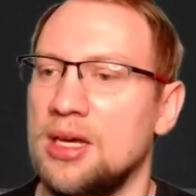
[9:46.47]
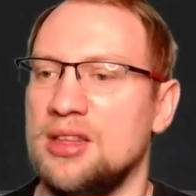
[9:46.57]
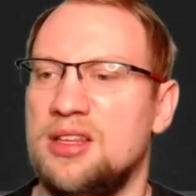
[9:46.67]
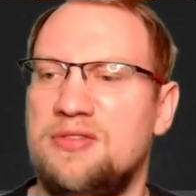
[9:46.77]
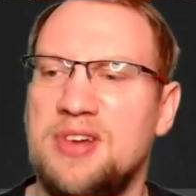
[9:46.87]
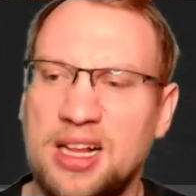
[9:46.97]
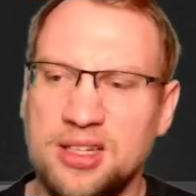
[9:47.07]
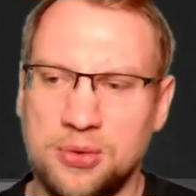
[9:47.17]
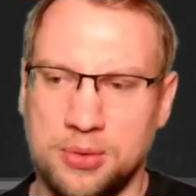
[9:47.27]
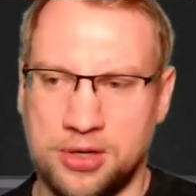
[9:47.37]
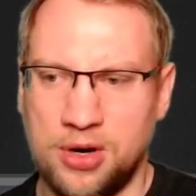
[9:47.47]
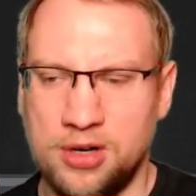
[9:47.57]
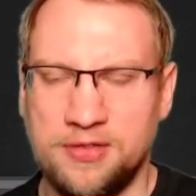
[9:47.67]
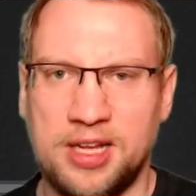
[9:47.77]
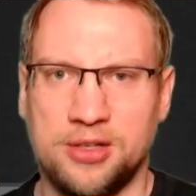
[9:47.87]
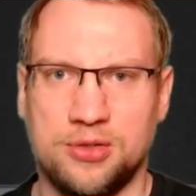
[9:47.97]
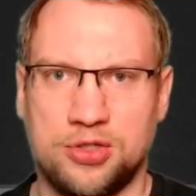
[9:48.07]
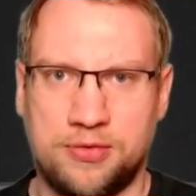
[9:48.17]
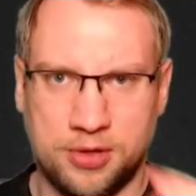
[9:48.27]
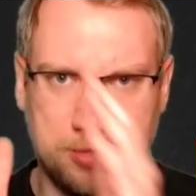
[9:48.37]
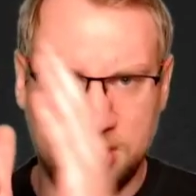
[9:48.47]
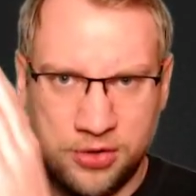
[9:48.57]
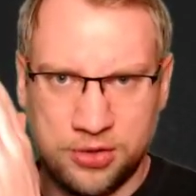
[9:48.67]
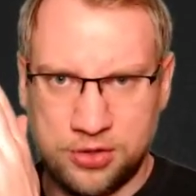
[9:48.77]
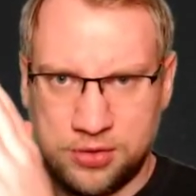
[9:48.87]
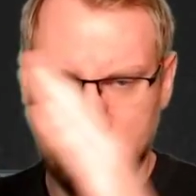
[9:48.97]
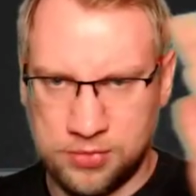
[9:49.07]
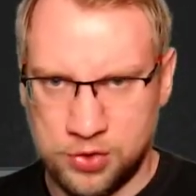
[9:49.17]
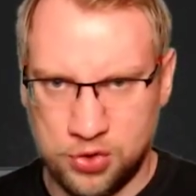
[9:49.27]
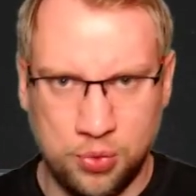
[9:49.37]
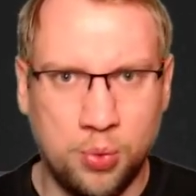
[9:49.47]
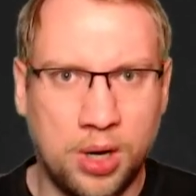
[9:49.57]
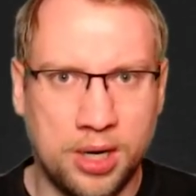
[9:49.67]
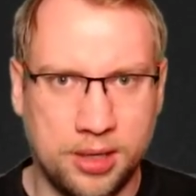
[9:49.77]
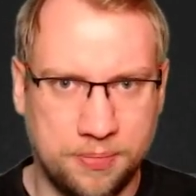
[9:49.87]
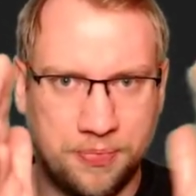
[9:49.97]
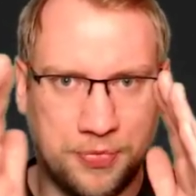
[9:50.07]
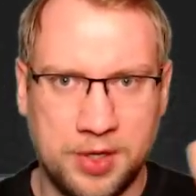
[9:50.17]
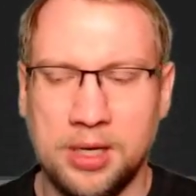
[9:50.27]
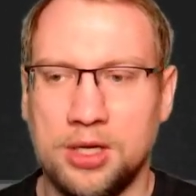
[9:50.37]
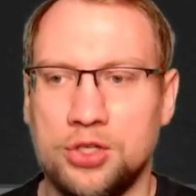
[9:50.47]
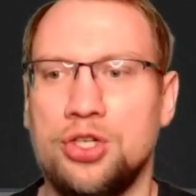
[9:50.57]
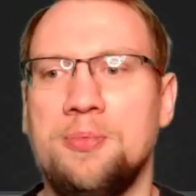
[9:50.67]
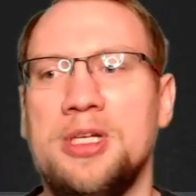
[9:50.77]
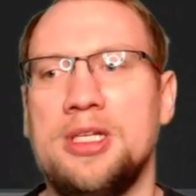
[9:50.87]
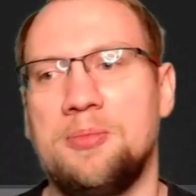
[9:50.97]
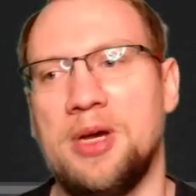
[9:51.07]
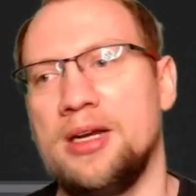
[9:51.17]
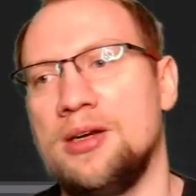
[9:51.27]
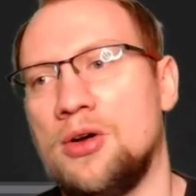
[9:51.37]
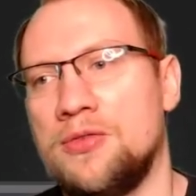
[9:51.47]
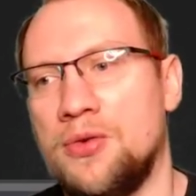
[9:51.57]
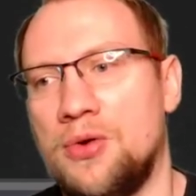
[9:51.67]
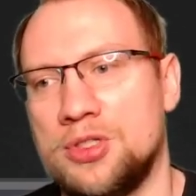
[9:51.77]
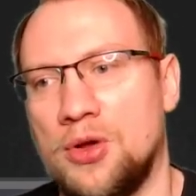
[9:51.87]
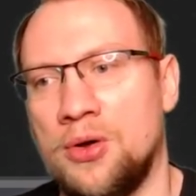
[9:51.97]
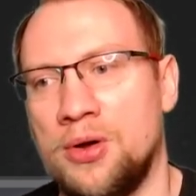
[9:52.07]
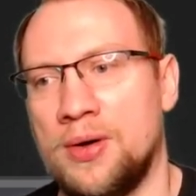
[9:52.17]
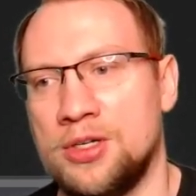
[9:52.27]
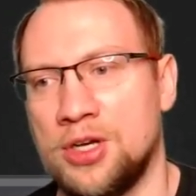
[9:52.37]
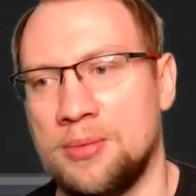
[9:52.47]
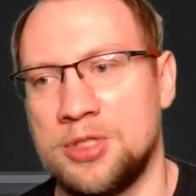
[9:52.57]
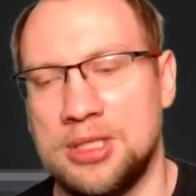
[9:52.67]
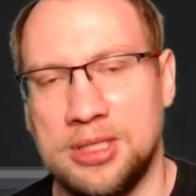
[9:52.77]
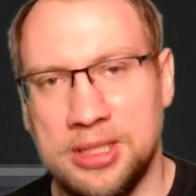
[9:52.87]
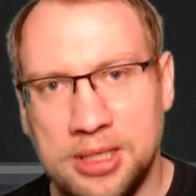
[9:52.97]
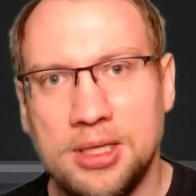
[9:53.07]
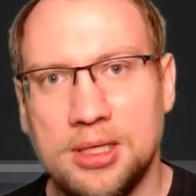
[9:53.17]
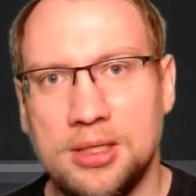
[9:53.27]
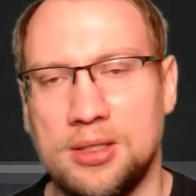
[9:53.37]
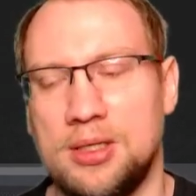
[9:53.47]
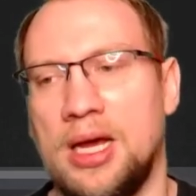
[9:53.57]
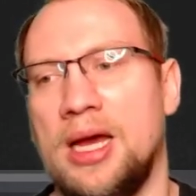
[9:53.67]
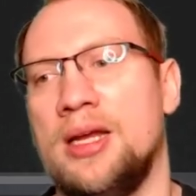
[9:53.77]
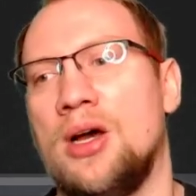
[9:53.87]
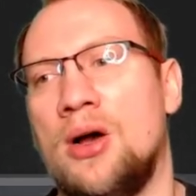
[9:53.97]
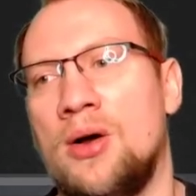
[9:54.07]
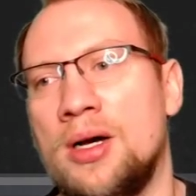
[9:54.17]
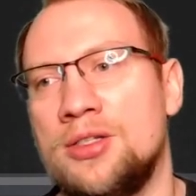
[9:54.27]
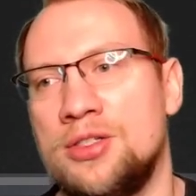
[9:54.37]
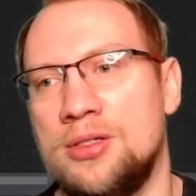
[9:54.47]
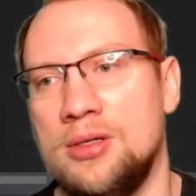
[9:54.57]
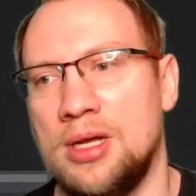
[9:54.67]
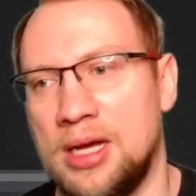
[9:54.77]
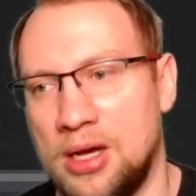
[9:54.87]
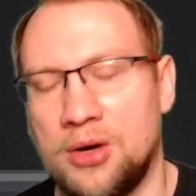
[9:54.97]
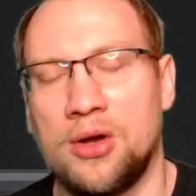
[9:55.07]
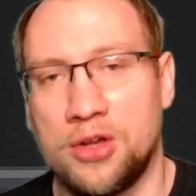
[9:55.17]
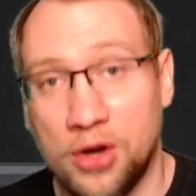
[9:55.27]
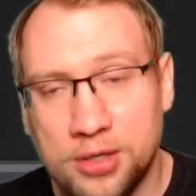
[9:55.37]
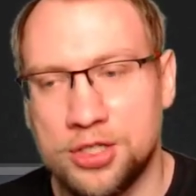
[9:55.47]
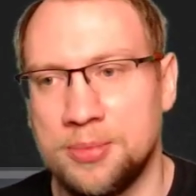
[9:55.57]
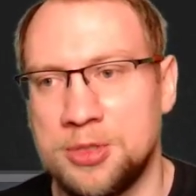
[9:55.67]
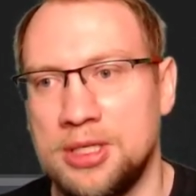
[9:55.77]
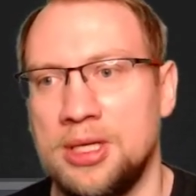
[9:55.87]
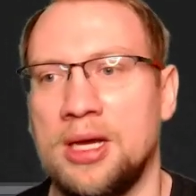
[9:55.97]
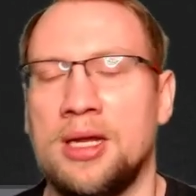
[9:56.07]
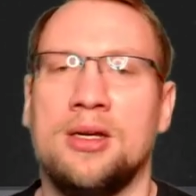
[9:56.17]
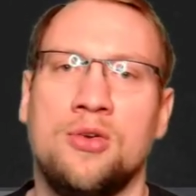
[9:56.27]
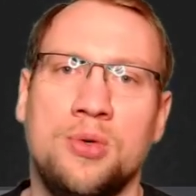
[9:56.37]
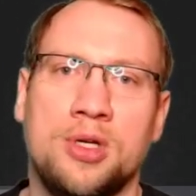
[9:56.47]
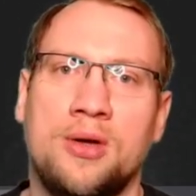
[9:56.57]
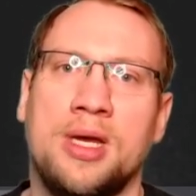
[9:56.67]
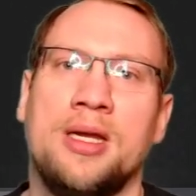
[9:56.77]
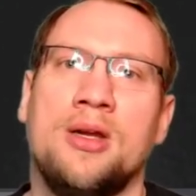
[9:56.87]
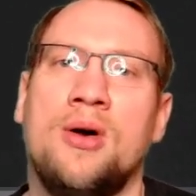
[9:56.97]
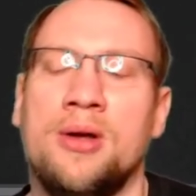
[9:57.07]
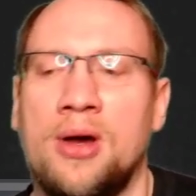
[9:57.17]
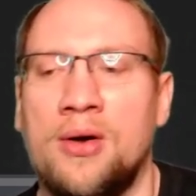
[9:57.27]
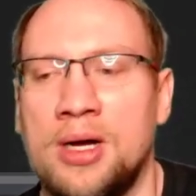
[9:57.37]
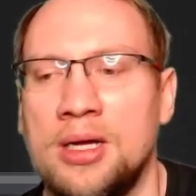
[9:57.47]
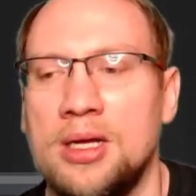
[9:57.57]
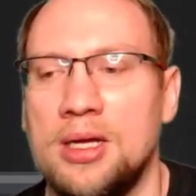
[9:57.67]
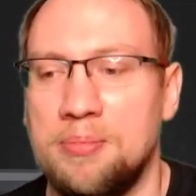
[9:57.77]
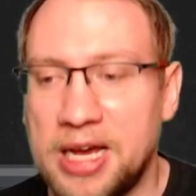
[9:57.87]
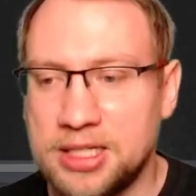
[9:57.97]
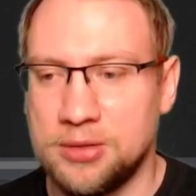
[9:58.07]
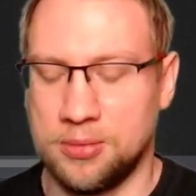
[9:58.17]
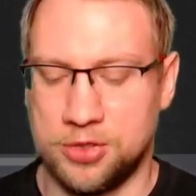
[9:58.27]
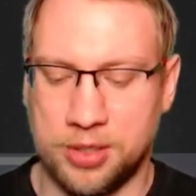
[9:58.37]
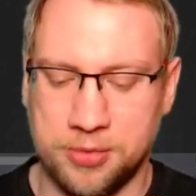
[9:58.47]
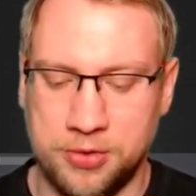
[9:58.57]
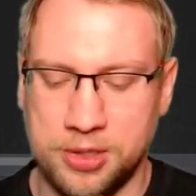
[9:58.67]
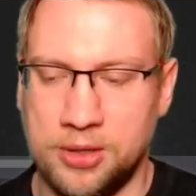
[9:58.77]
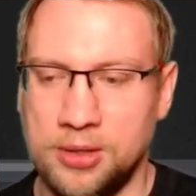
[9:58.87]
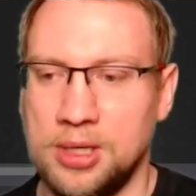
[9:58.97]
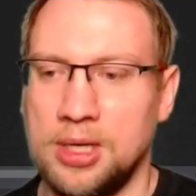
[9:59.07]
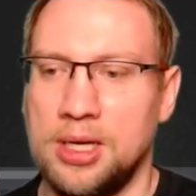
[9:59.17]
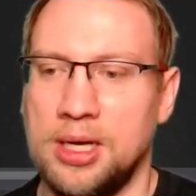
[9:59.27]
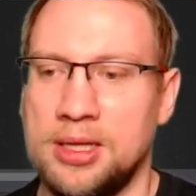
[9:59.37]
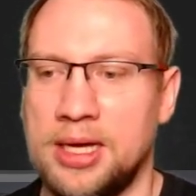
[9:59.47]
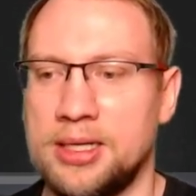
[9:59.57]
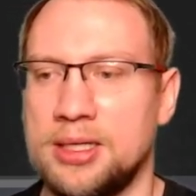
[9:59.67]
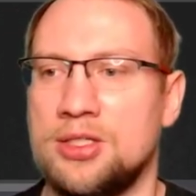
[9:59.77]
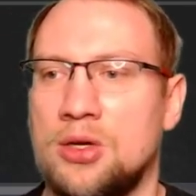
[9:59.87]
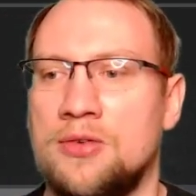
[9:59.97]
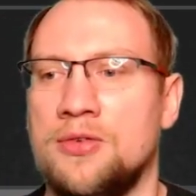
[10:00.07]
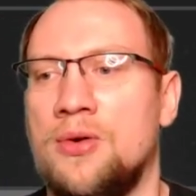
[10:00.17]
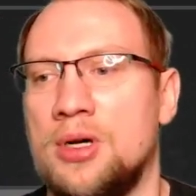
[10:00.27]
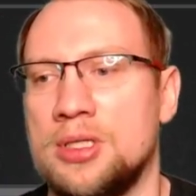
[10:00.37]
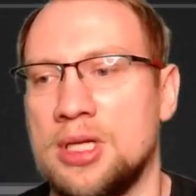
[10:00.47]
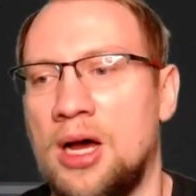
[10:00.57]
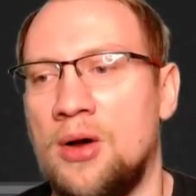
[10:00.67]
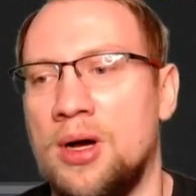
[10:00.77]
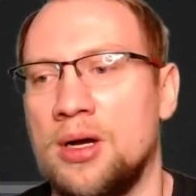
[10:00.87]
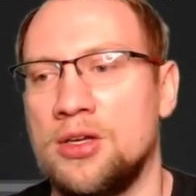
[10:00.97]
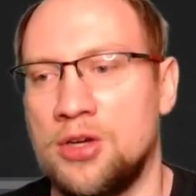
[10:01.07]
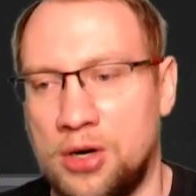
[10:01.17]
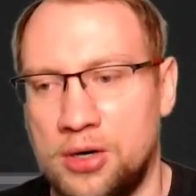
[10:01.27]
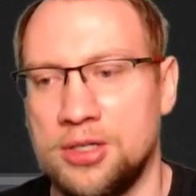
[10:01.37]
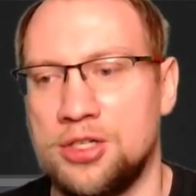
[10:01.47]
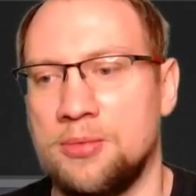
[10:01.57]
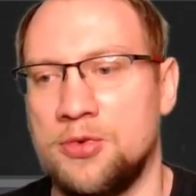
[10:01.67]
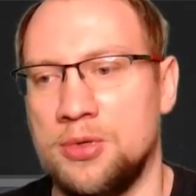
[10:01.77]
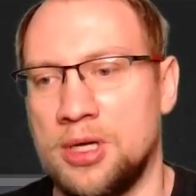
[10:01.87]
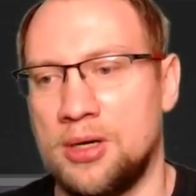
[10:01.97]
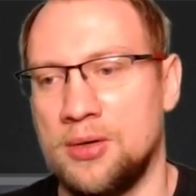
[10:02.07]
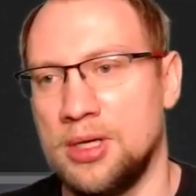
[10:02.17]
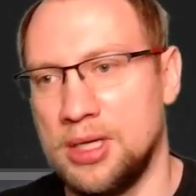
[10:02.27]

The value, the current value, so from 0 to 1, right, should be dependent, of course, on our jump CD and our on our current jump CD and cooldown and on our maximum jump cooldown. And that is, of course, our current jump cooldown